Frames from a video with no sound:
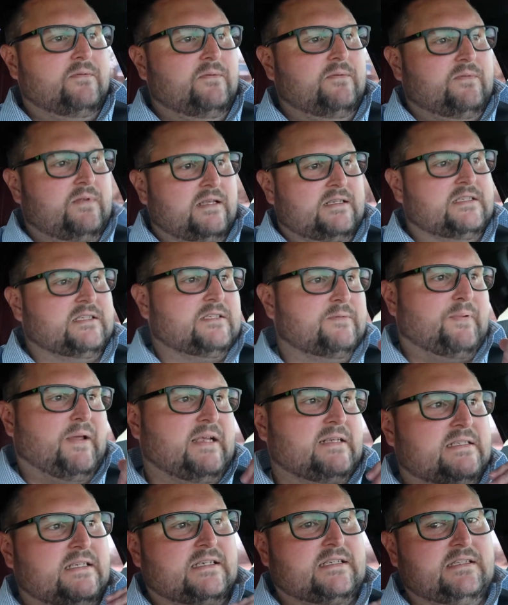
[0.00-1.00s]
this is
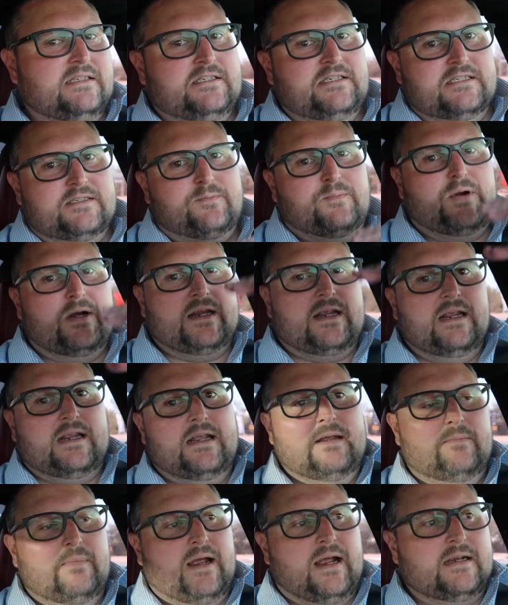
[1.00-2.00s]
basically just bringing
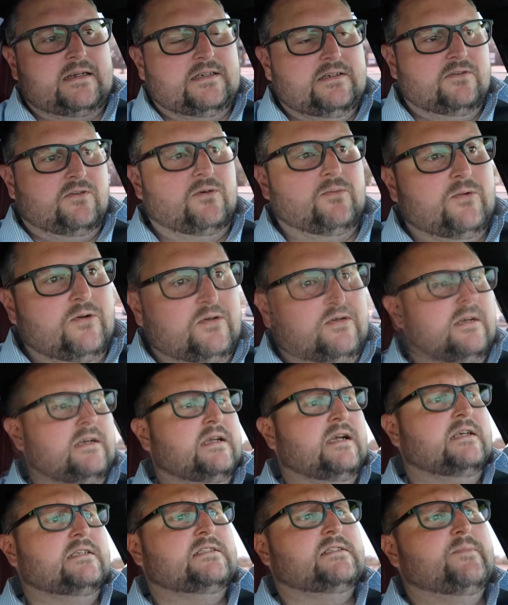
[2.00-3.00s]
it back to normal. The
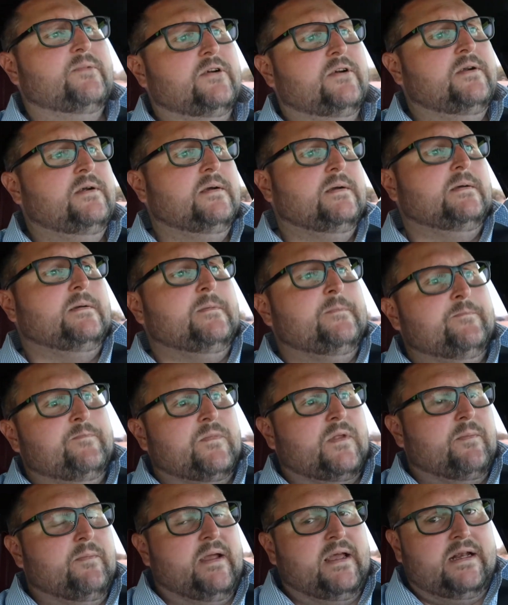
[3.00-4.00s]
customer
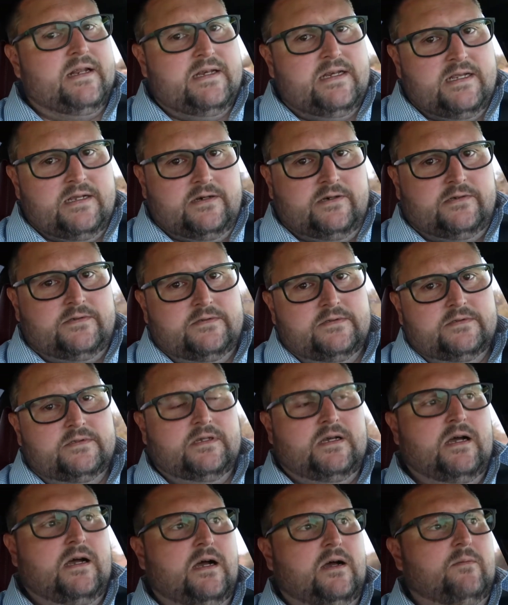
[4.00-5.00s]
made a deal
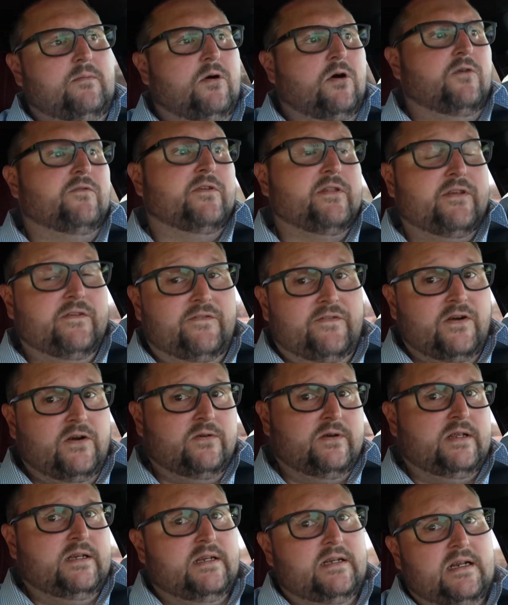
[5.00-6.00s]
over the
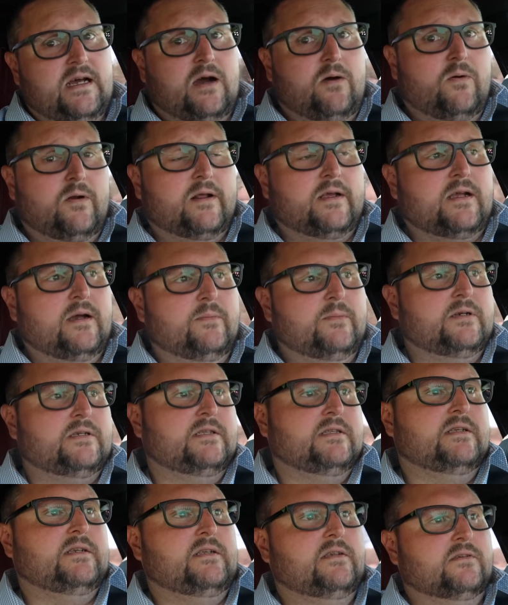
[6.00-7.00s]
phone. He did not want to come
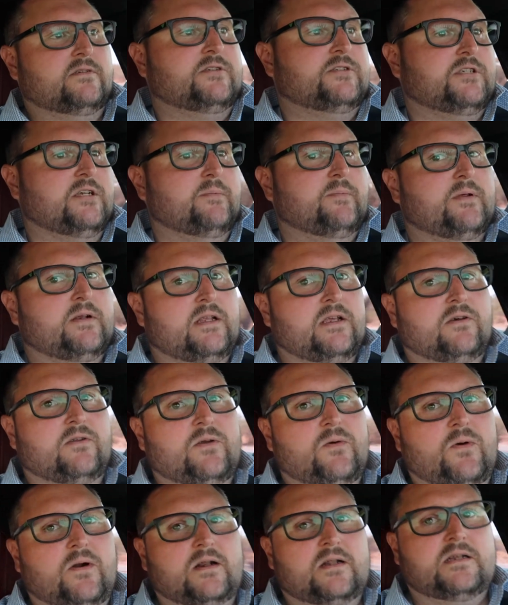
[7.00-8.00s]
into the dealership, and he
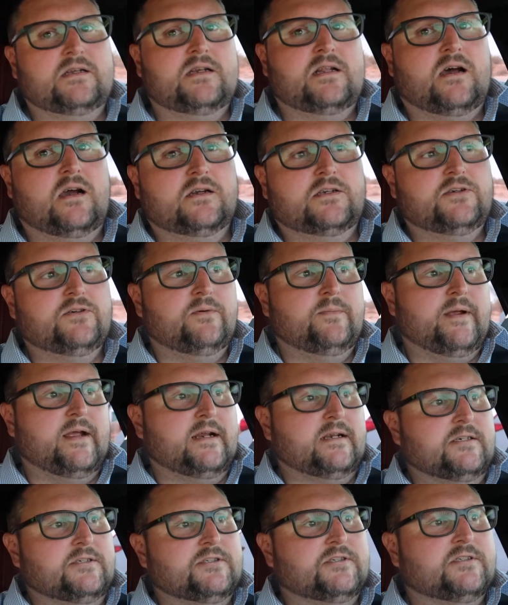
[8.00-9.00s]
only wanted to talk to a
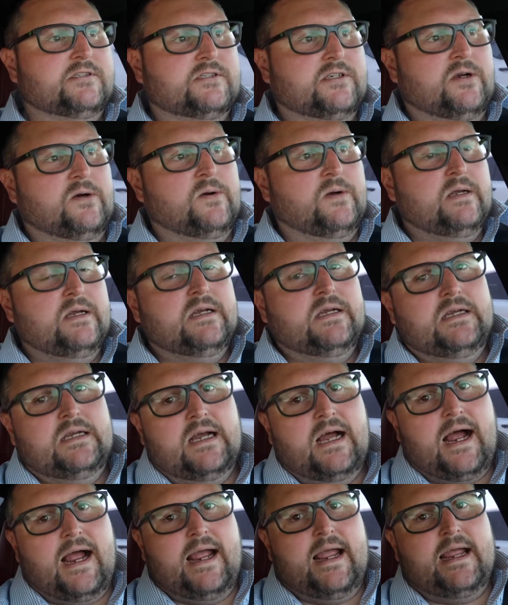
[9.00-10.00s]
manager. So
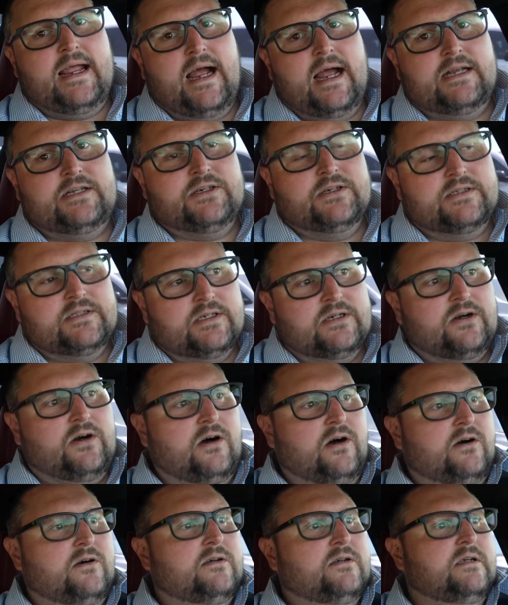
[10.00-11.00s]
I took the
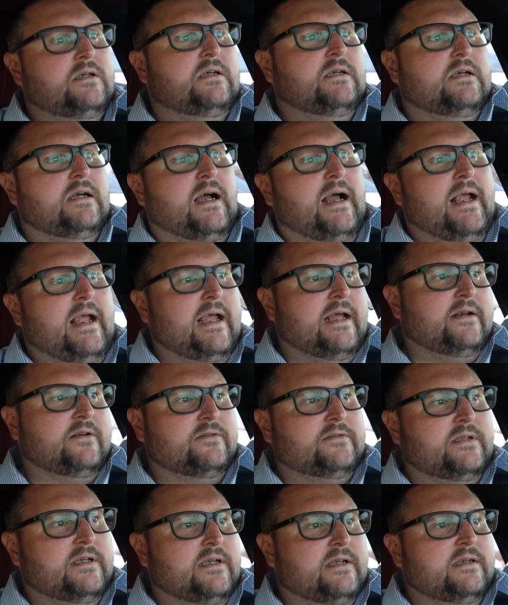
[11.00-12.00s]
call. I
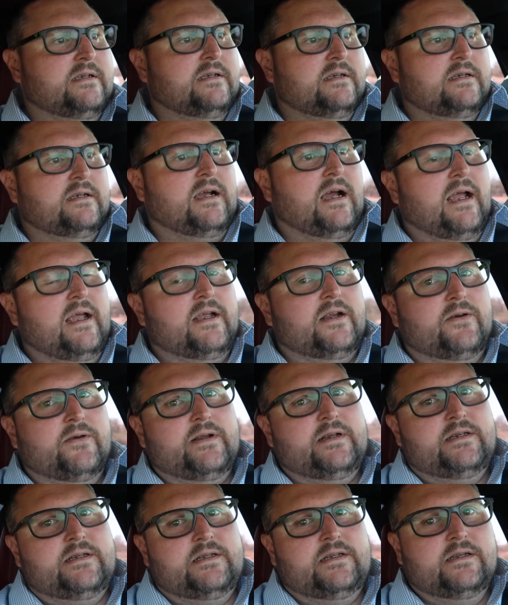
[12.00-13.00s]
handled it. I
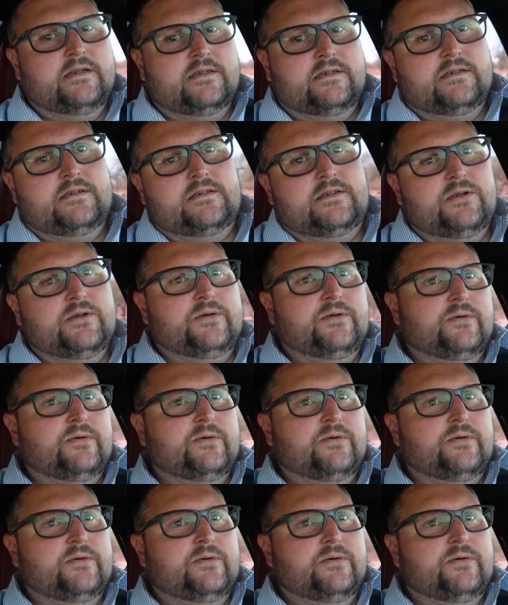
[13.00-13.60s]
agreed to,